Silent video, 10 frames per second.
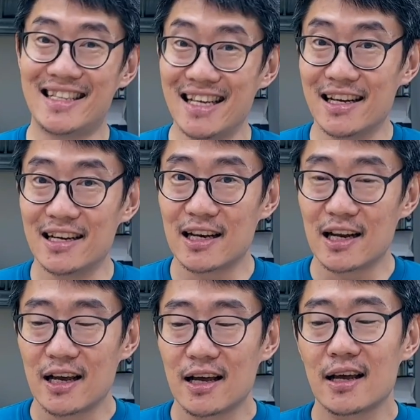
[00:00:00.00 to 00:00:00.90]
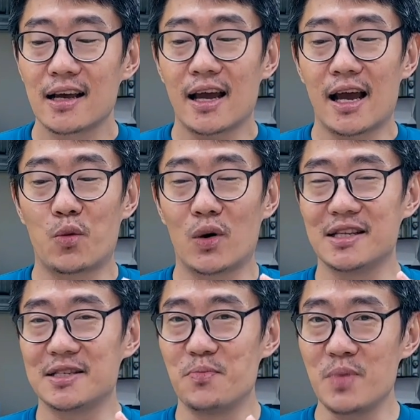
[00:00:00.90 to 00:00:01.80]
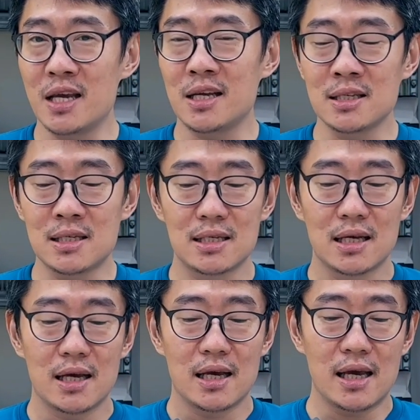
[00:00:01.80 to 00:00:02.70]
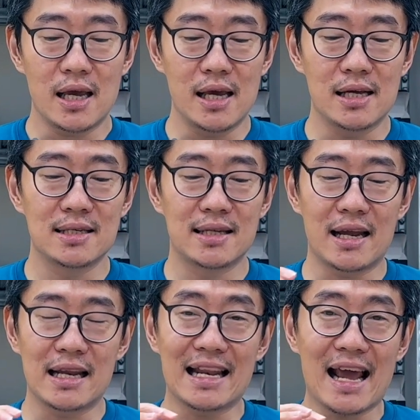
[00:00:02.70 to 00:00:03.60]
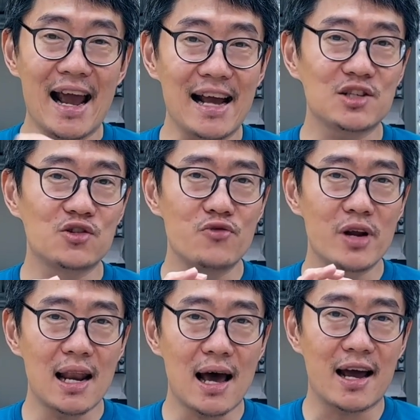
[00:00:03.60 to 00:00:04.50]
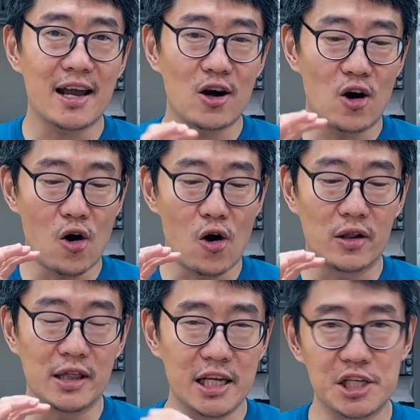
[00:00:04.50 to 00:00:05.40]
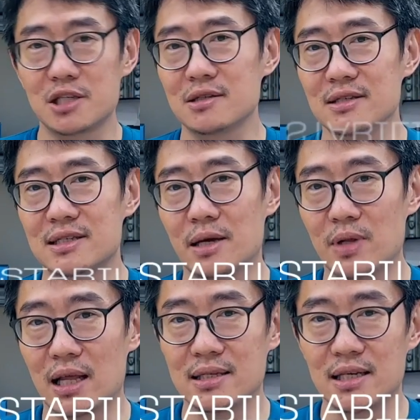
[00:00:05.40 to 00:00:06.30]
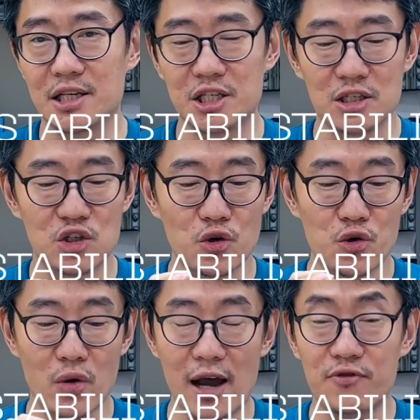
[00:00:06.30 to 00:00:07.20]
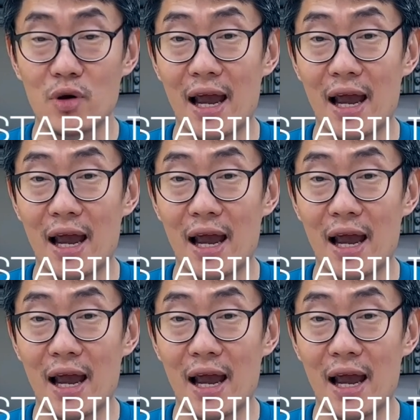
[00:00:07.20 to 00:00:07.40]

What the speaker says: did. And what this means is that it has to rely on digital stabilization. So you have to